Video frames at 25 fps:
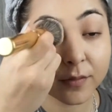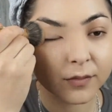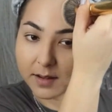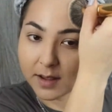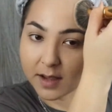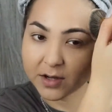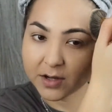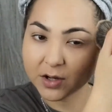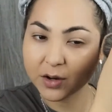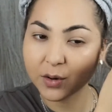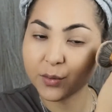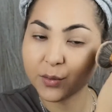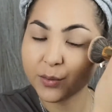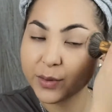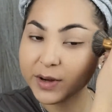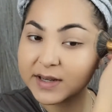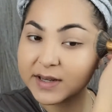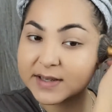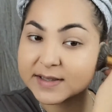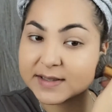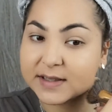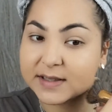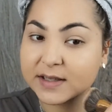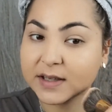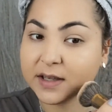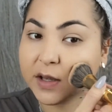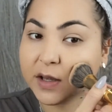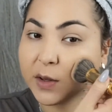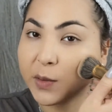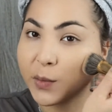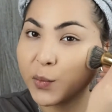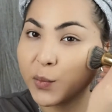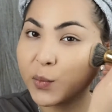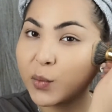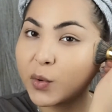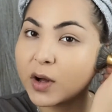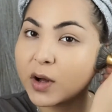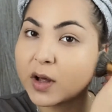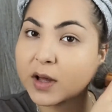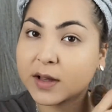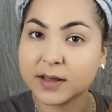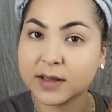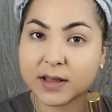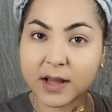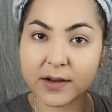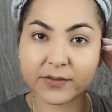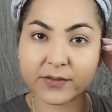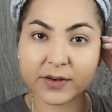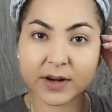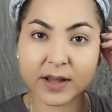And you already see what a
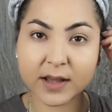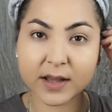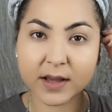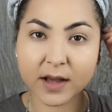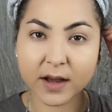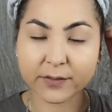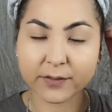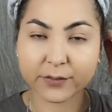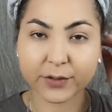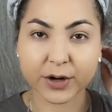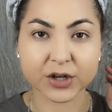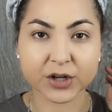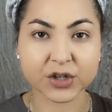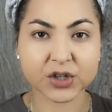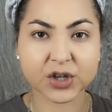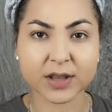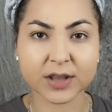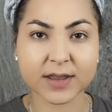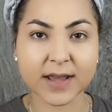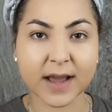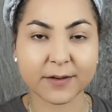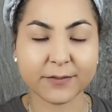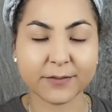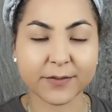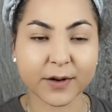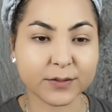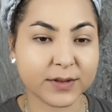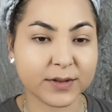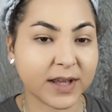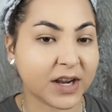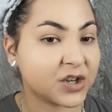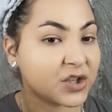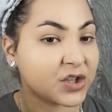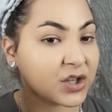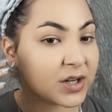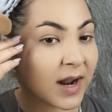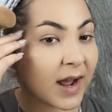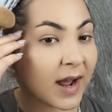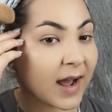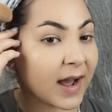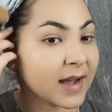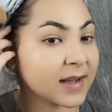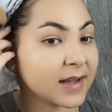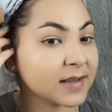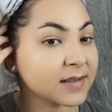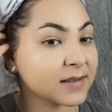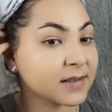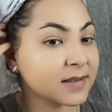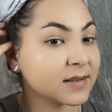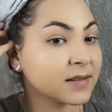lovely coverage that foundation
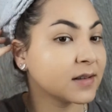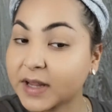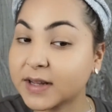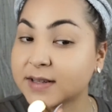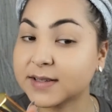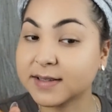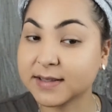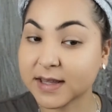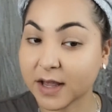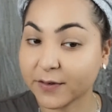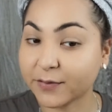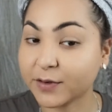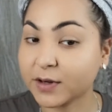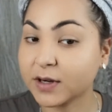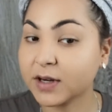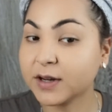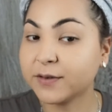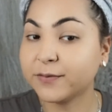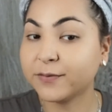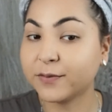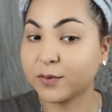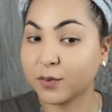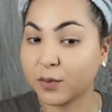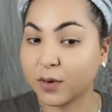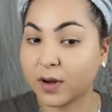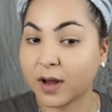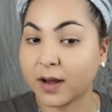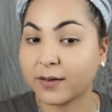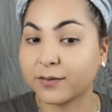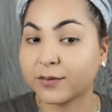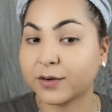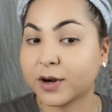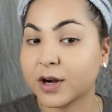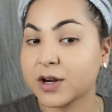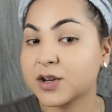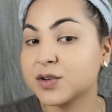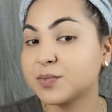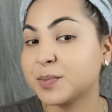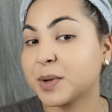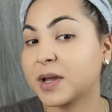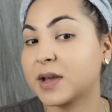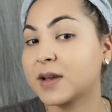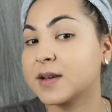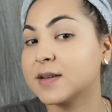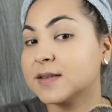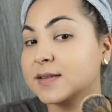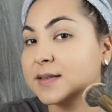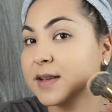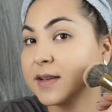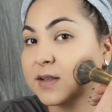has. It's definitely full coverage
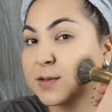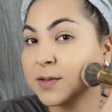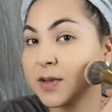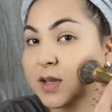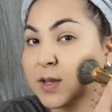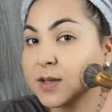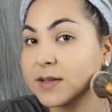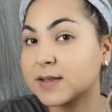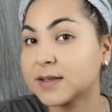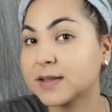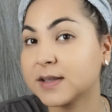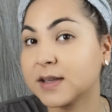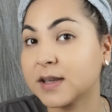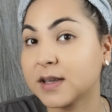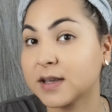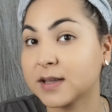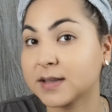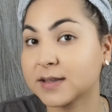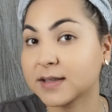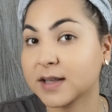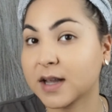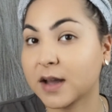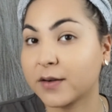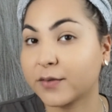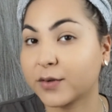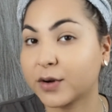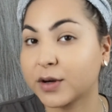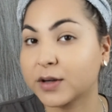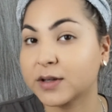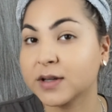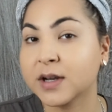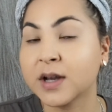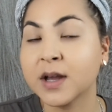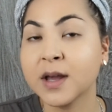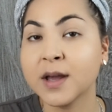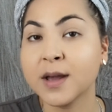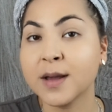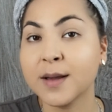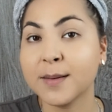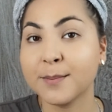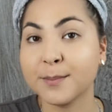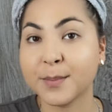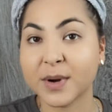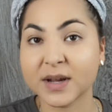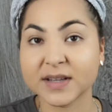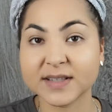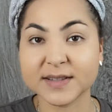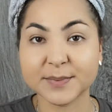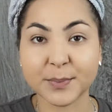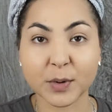because, as you can see, it's covered
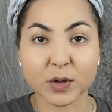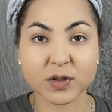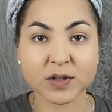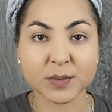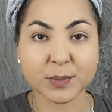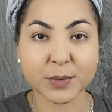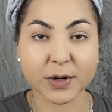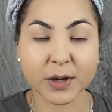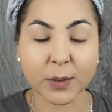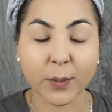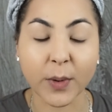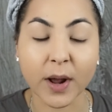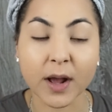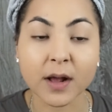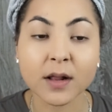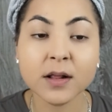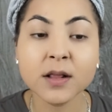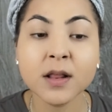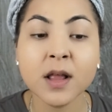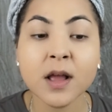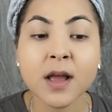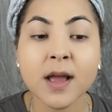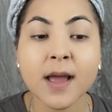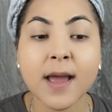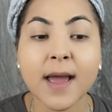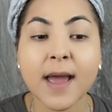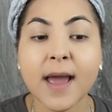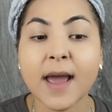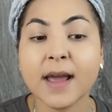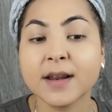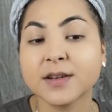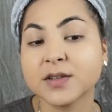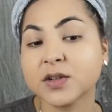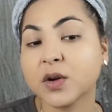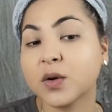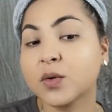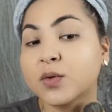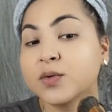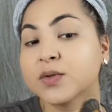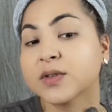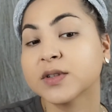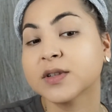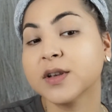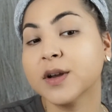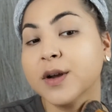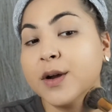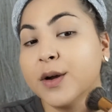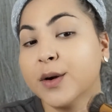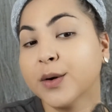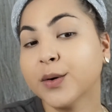my spots pretty well, and
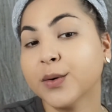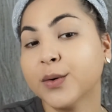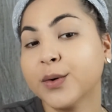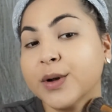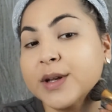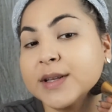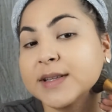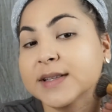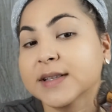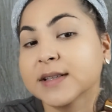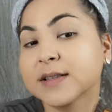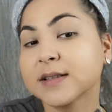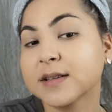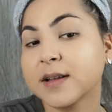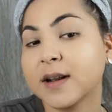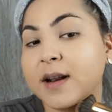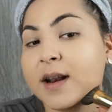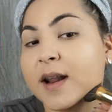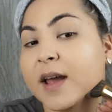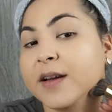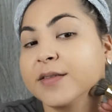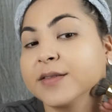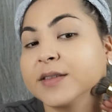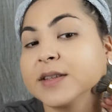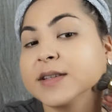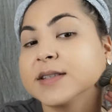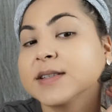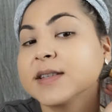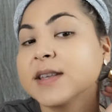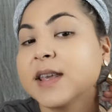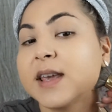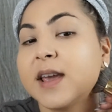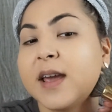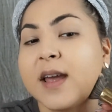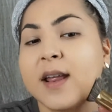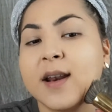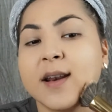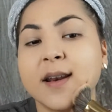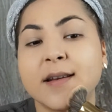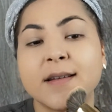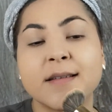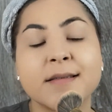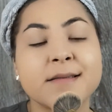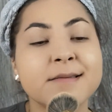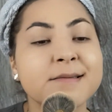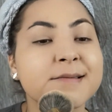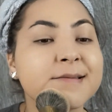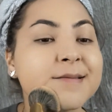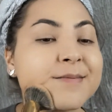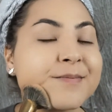also it's left the skin
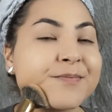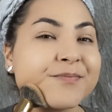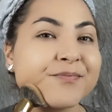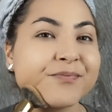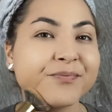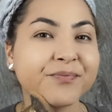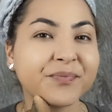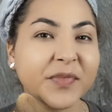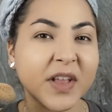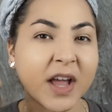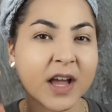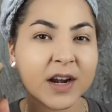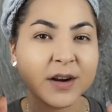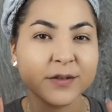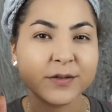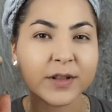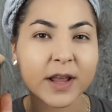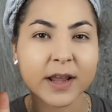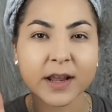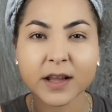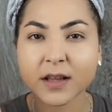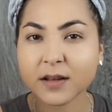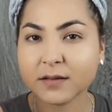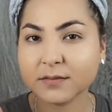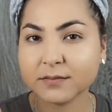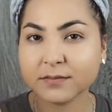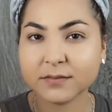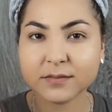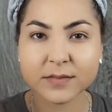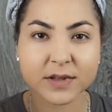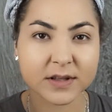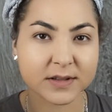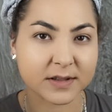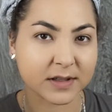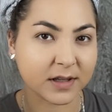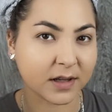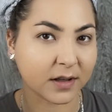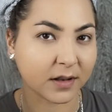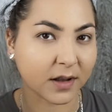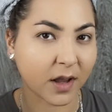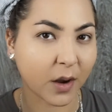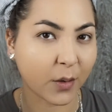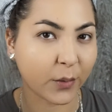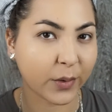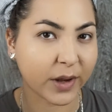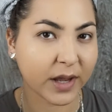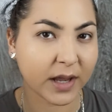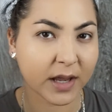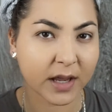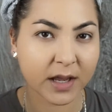kind of like this
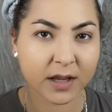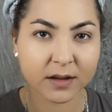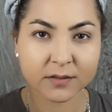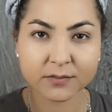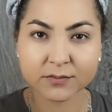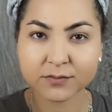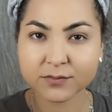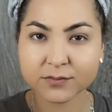glowy